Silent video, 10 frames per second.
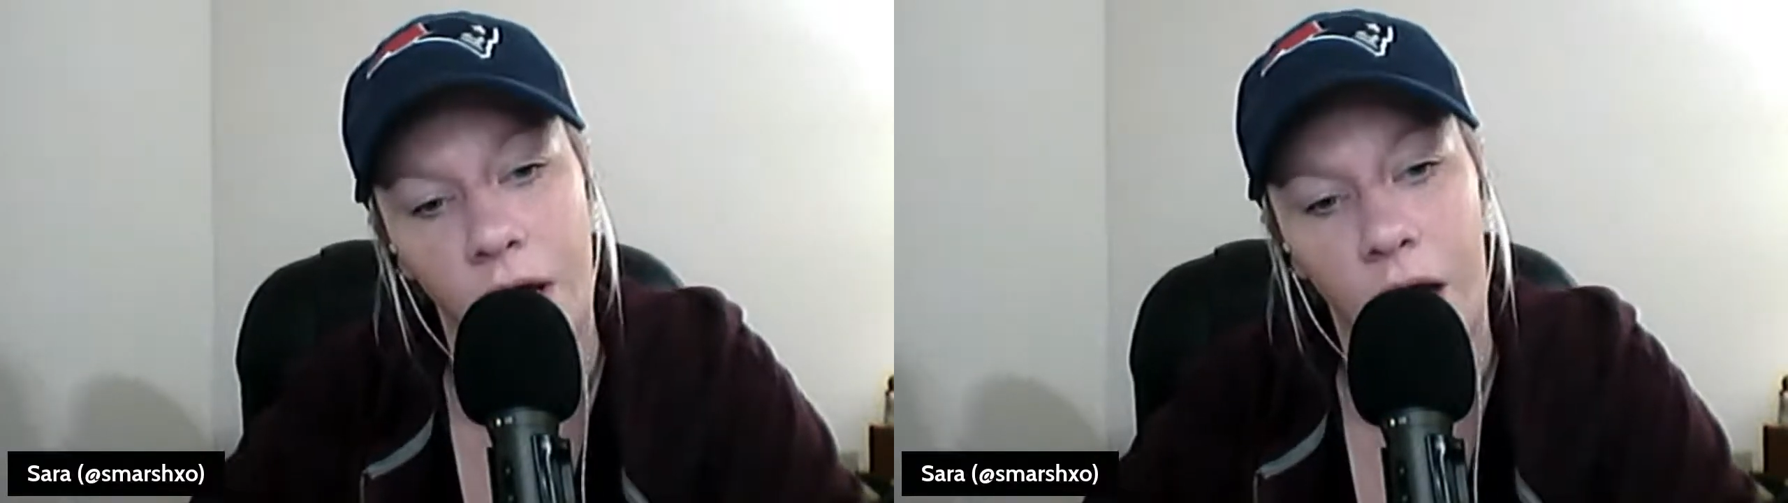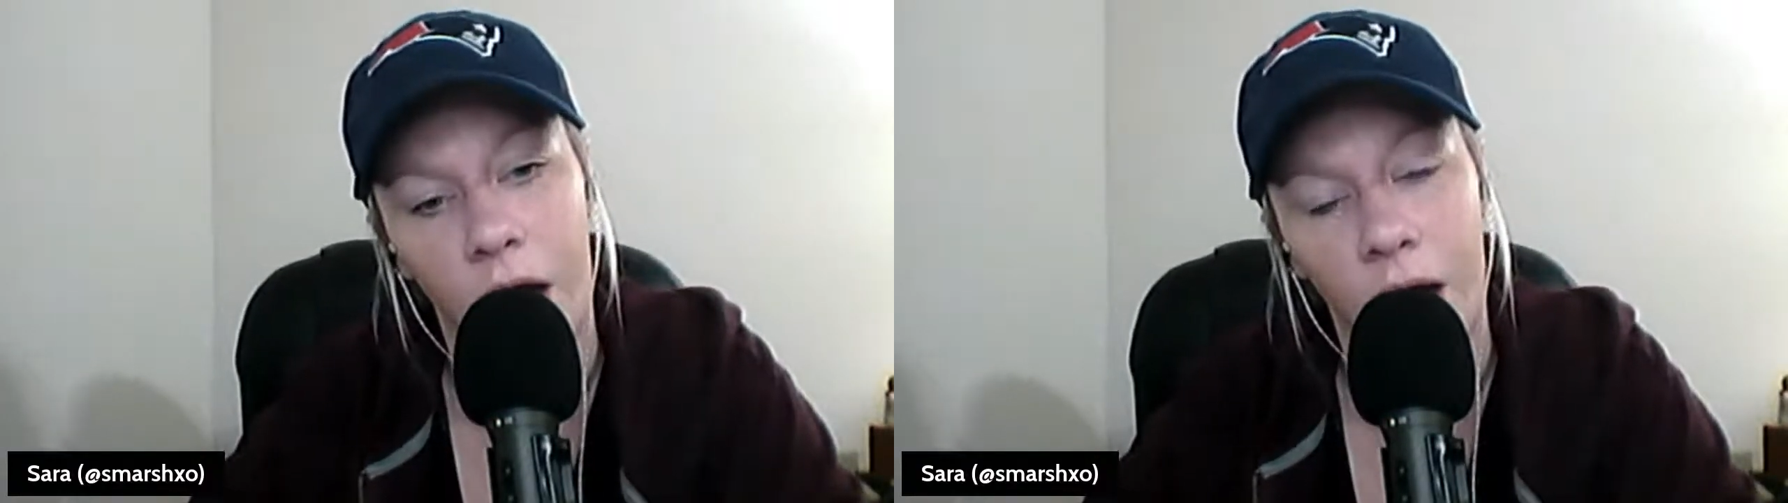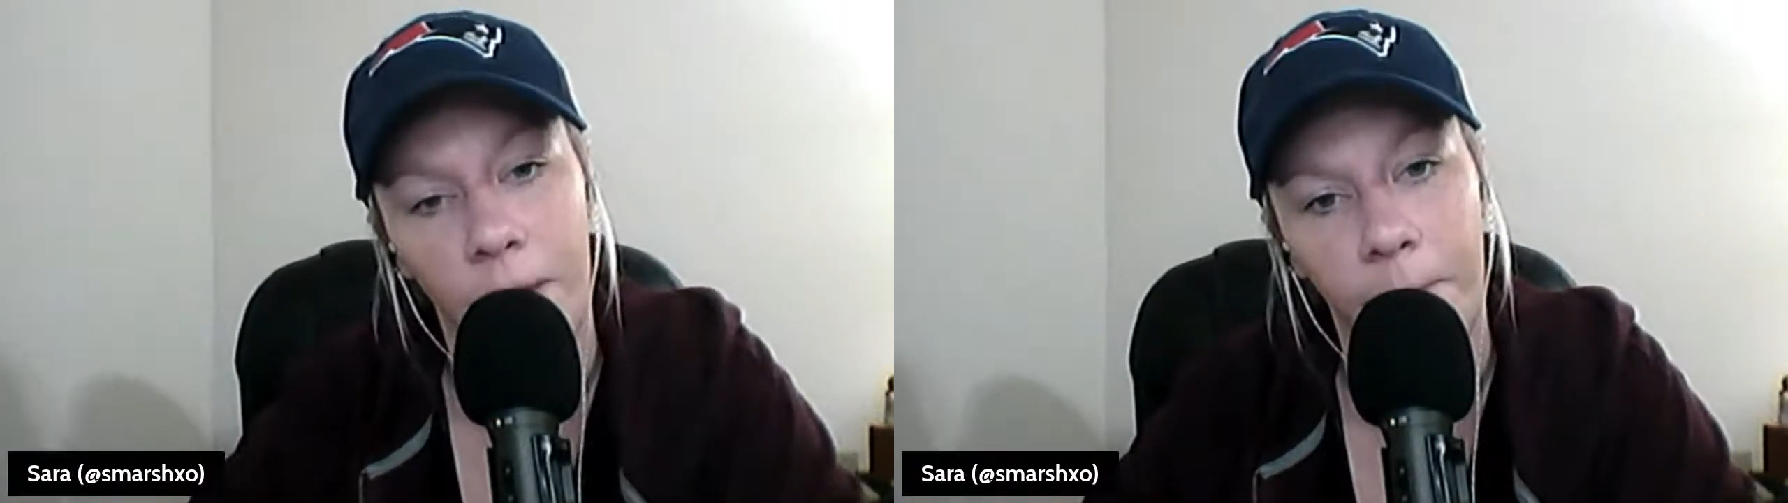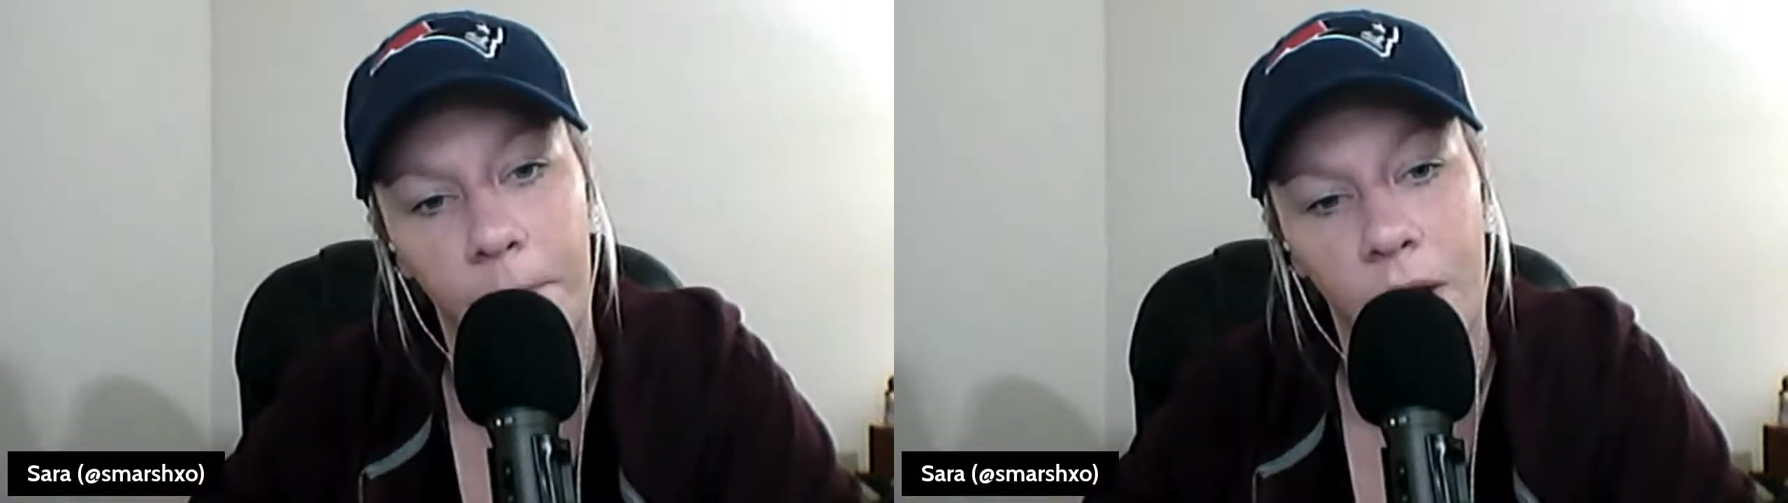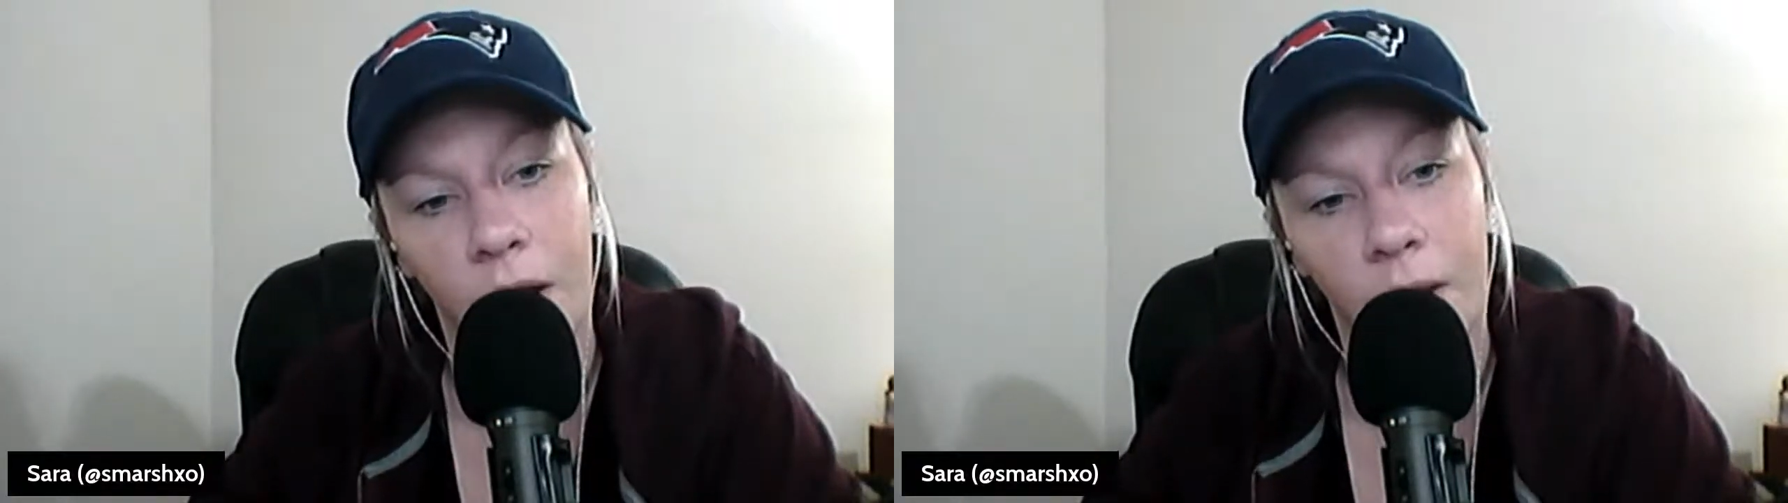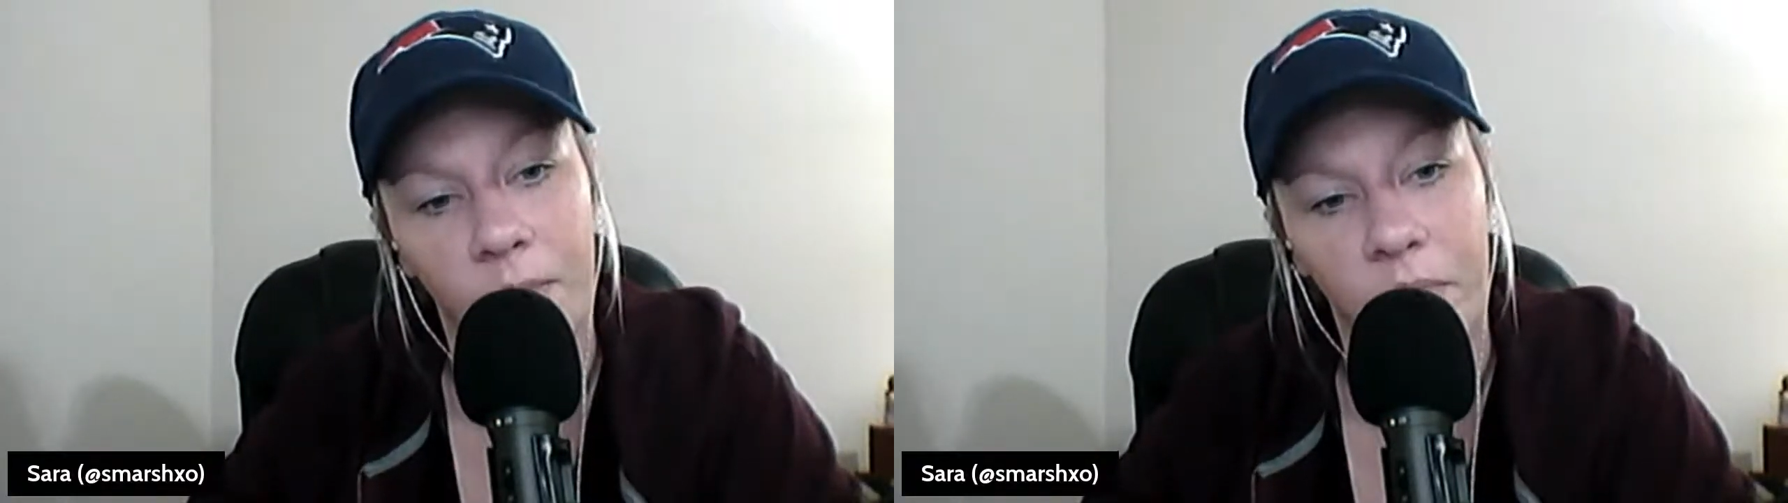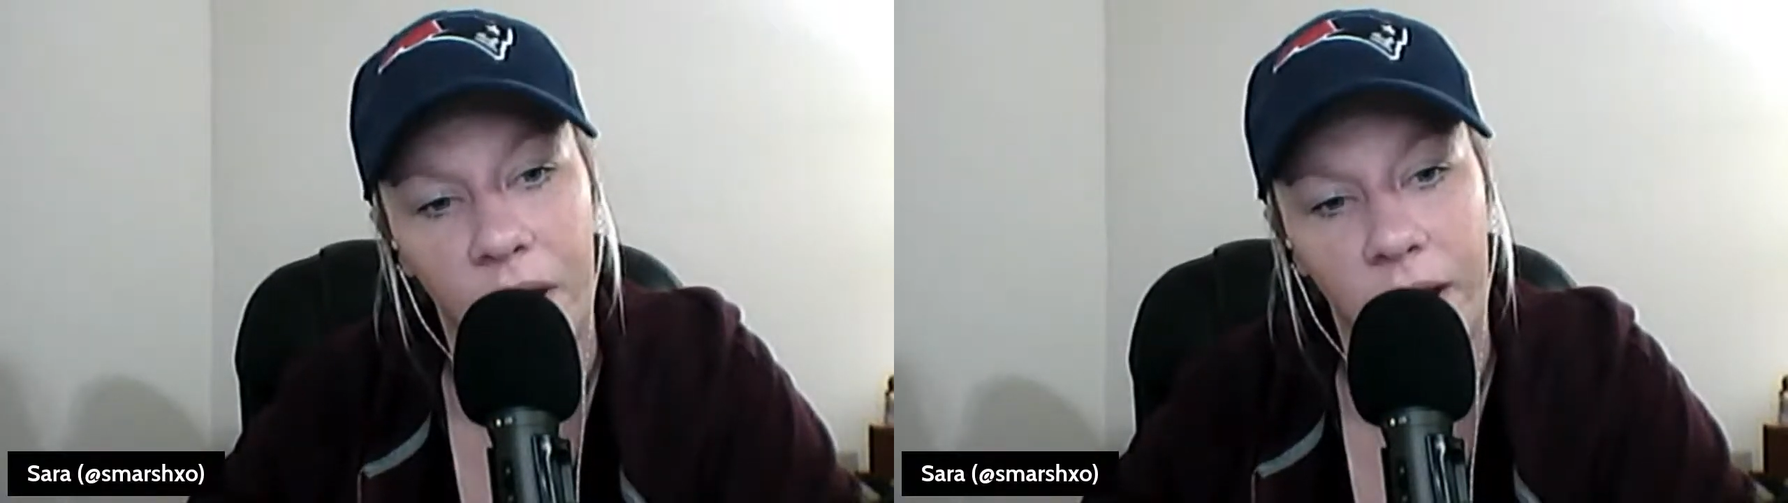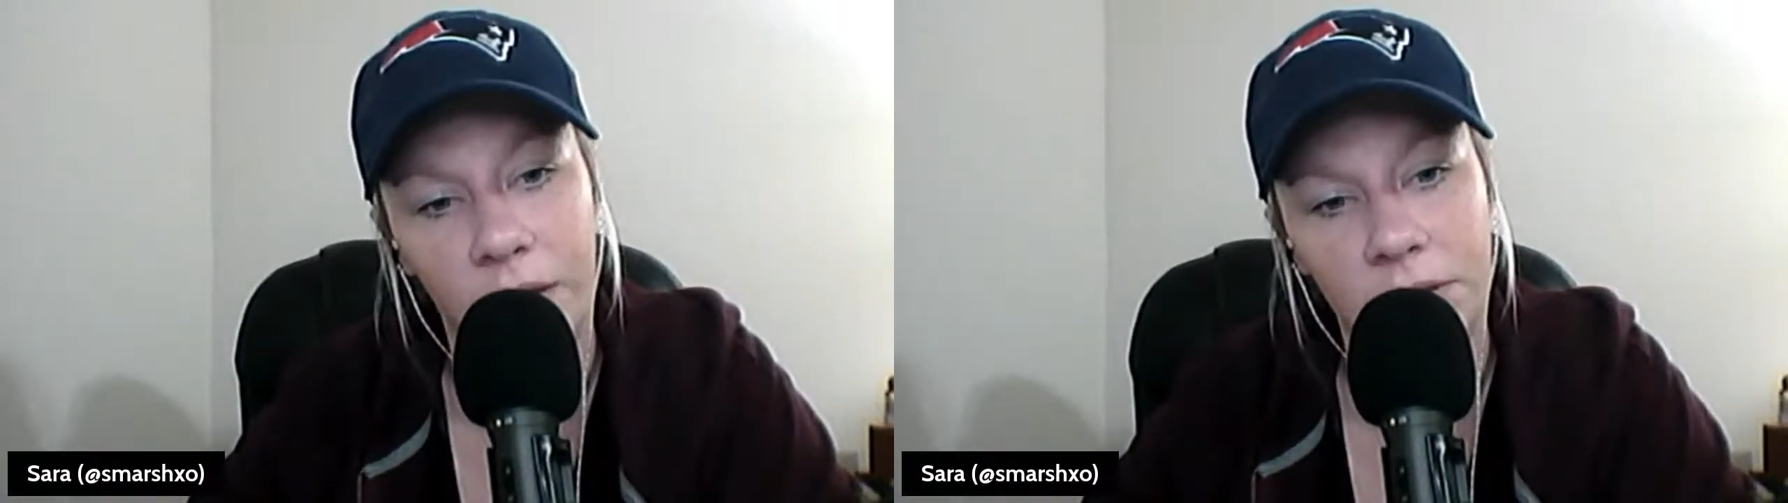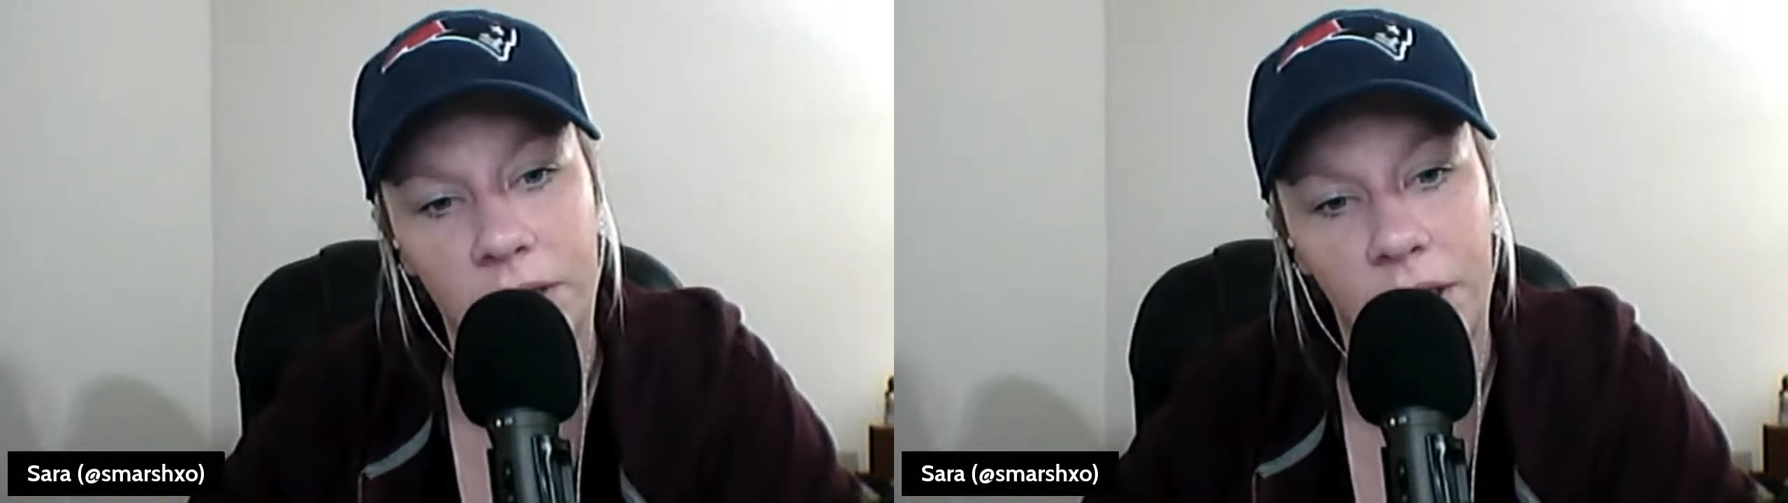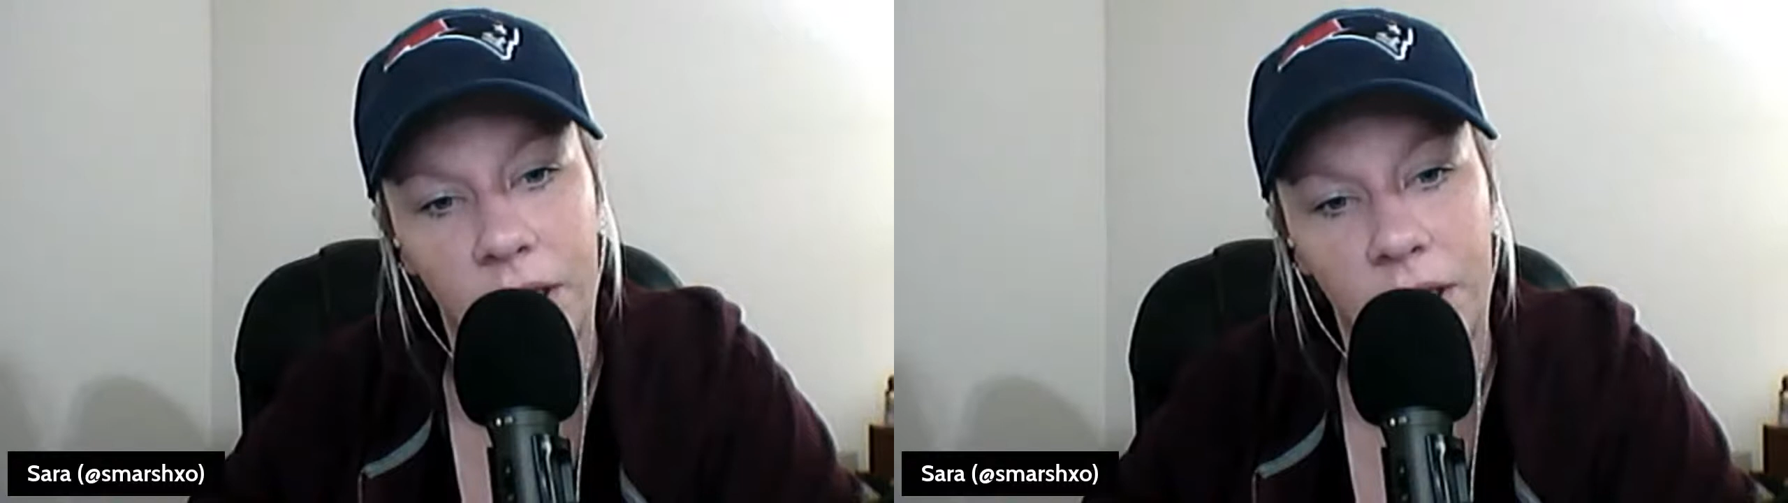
But